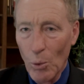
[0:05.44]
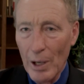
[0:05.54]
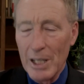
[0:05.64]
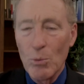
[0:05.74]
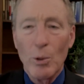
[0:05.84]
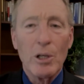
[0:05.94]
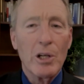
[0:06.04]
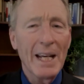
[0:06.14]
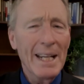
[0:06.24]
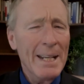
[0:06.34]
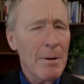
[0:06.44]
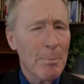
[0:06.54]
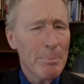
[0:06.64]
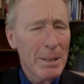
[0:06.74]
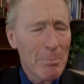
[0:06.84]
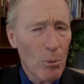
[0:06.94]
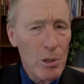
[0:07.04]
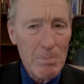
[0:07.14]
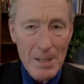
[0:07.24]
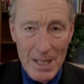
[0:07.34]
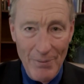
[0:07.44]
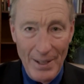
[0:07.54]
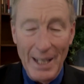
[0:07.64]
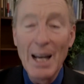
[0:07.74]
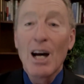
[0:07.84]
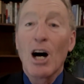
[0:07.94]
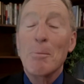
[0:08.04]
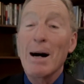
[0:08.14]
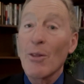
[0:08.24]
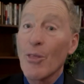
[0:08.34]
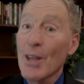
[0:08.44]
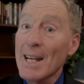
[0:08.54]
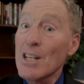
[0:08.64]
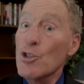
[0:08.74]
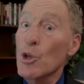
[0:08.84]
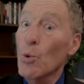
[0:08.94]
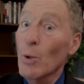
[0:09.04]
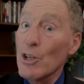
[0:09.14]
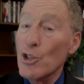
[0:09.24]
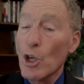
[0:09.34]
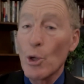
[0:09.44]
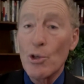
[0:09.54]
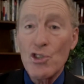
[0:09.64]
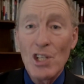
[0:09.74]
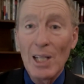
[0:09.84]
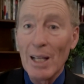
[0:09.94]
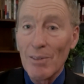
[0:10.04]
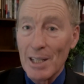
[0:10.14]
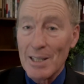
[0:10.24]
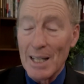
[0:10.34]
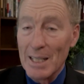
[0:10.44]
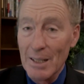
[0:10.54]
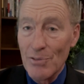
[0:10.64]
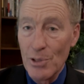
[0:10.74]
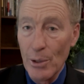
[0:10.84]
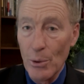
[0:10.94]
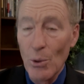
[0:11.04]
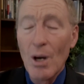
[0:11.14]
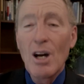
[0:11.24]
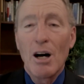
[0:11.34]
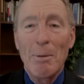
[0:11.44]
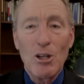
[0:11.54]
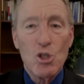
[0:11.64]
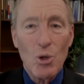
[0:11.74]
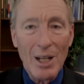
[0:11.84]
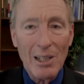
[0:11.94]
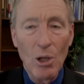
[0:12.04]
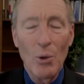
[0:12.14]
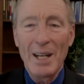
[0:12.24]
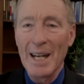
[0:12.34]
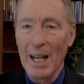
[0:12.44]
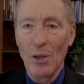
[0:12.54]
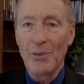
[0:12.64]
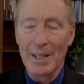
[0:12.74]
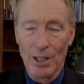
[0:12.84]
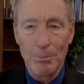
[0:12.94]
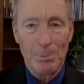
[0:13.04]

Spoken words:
Warning, we're getting a bit more specific about things you wish your C-level executives knew about truckload and LTL